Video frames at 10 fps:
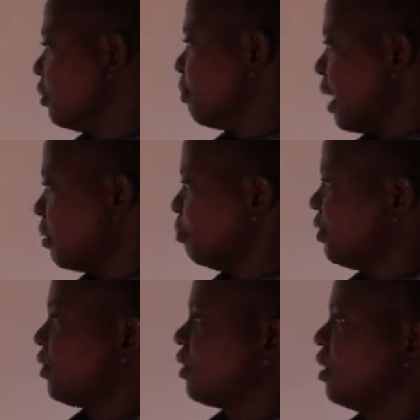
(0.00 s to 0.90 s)

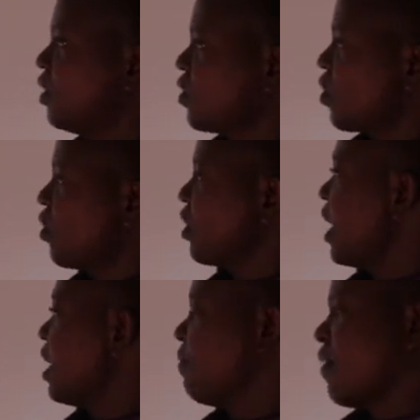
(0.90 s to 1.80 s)
bulbs. So they
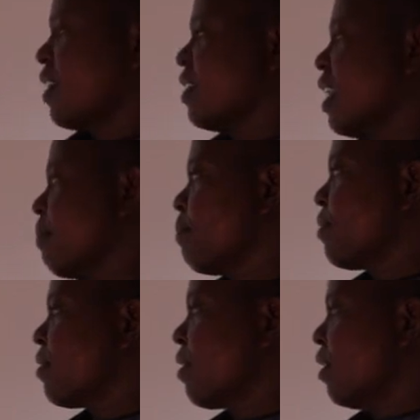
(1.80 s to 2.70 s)
are different
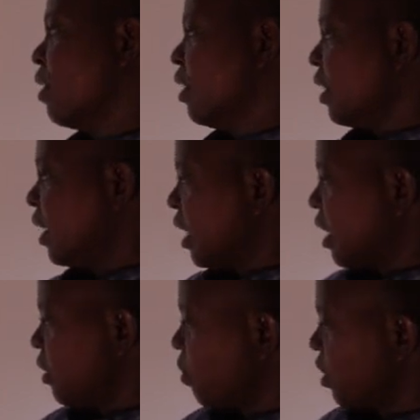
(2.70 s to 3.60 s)
lamps.
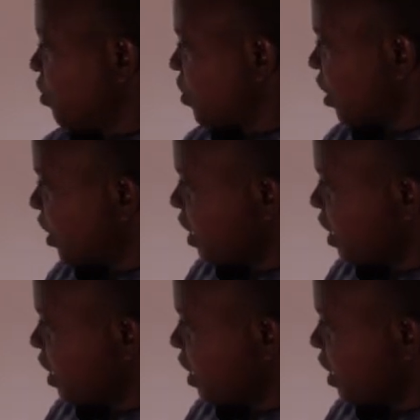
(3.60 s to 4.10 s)
Then when you check